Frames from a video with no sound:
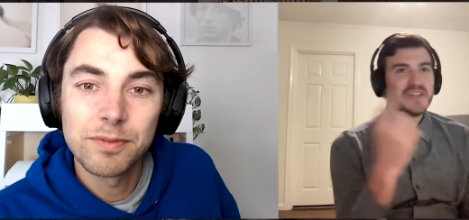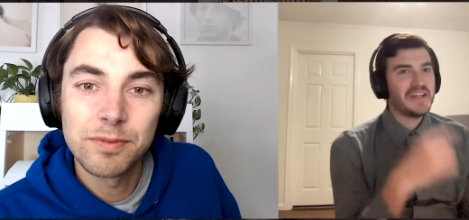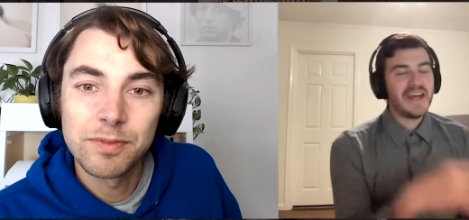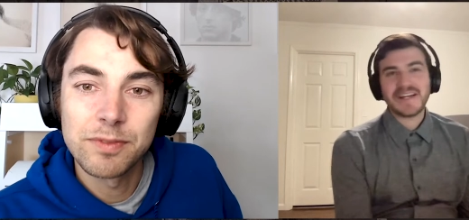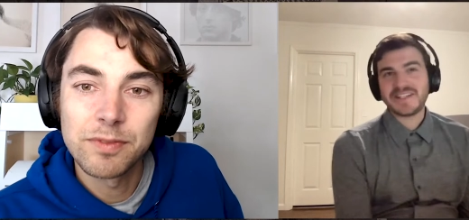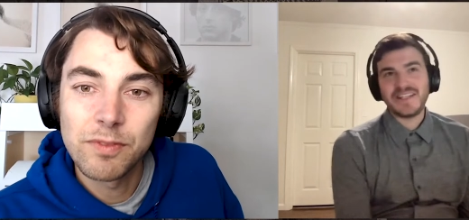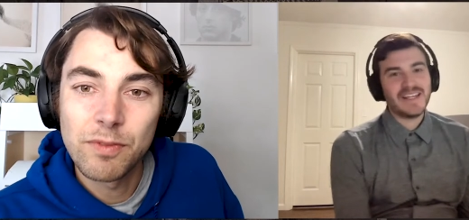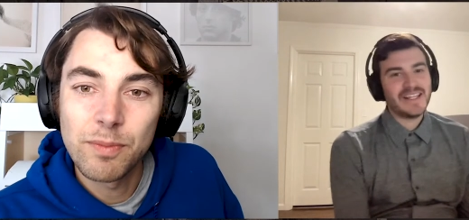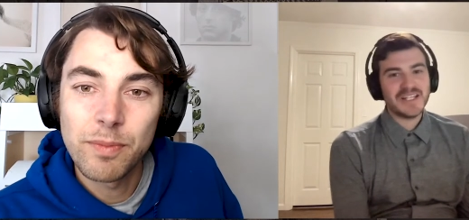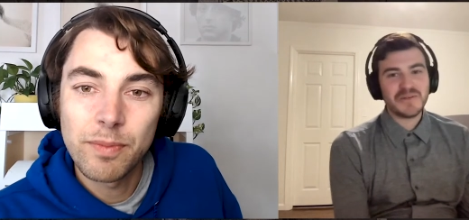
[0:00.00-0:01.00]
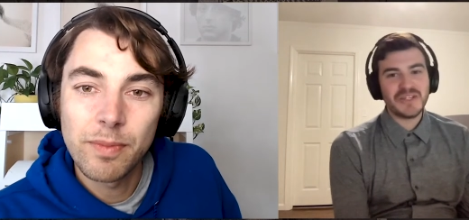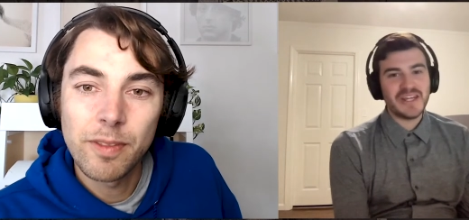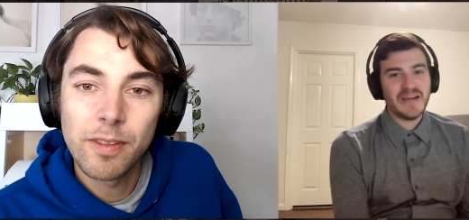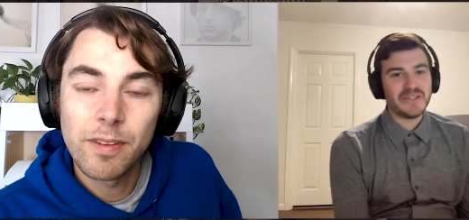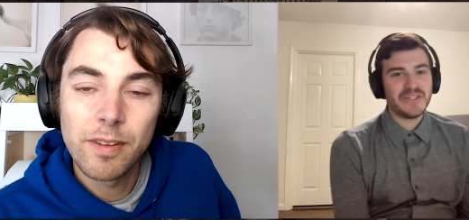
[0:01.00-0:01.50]
Speaker 1: the next, and, and that's what you
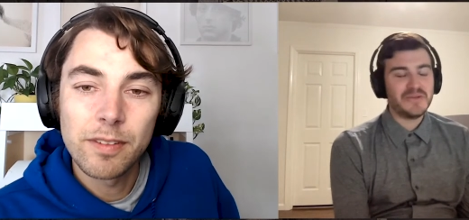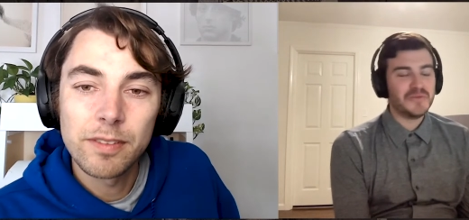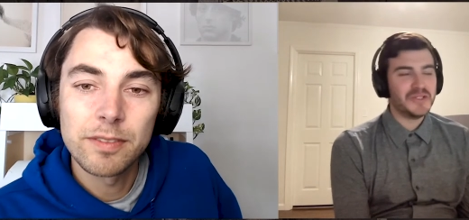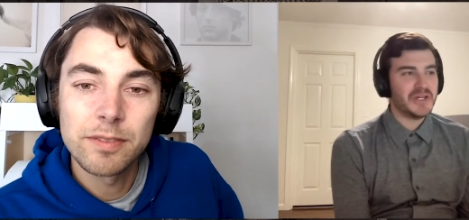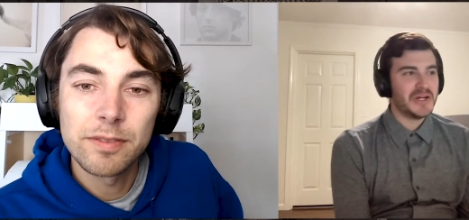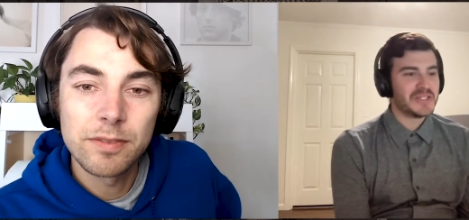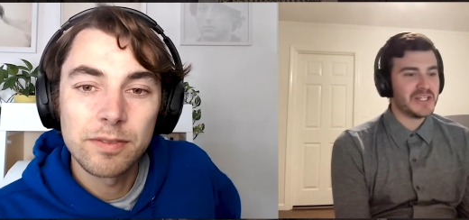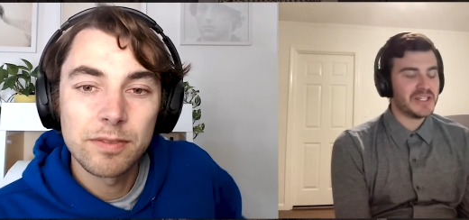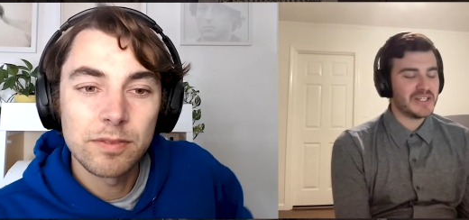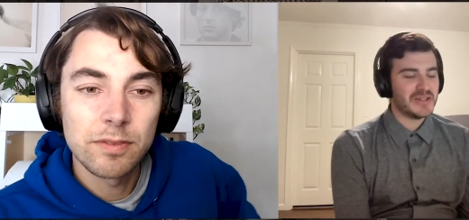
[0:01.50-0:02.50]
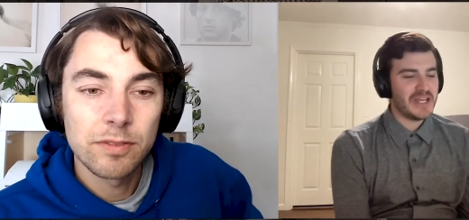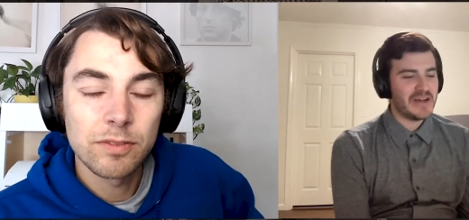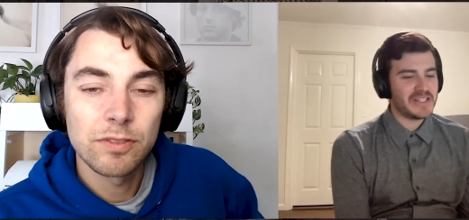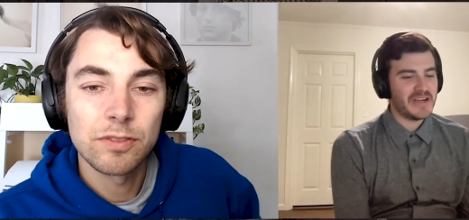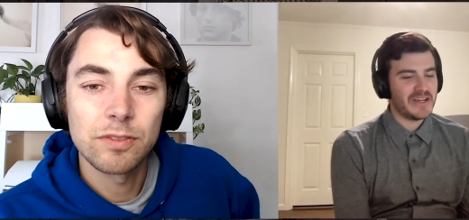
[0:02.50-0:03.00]
get when you when you host in a
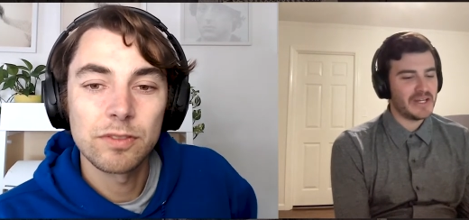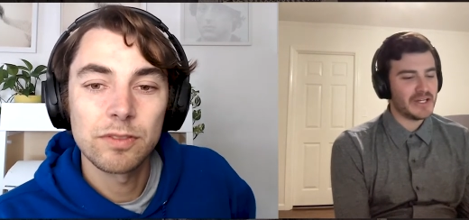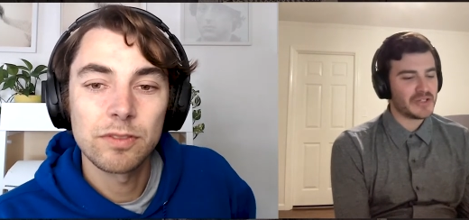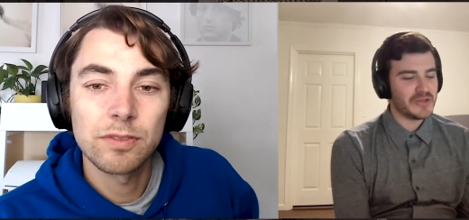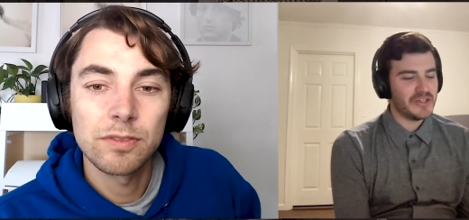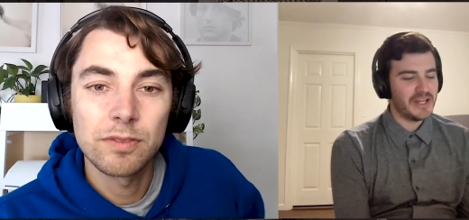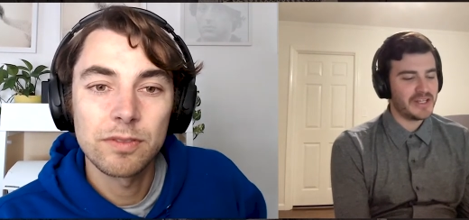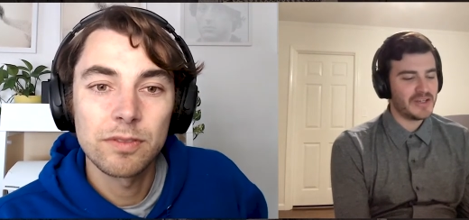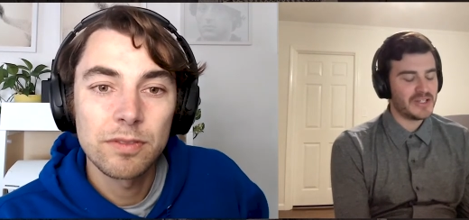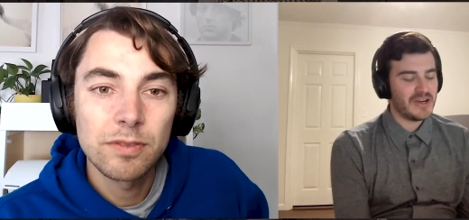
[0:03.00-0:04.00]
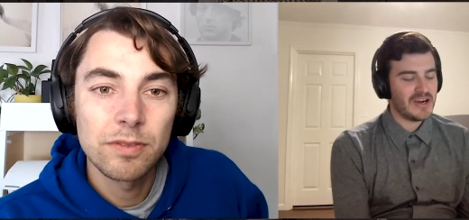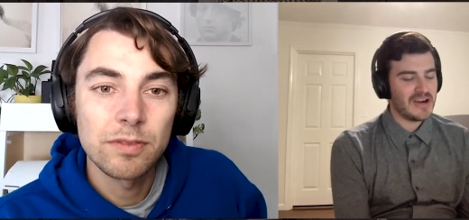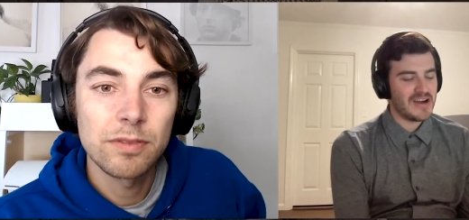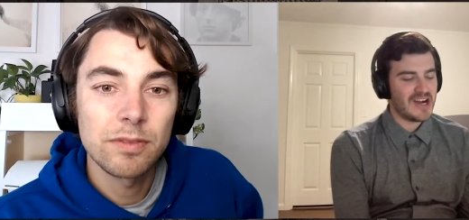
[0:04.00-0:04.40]
totalitarian country like Qatar.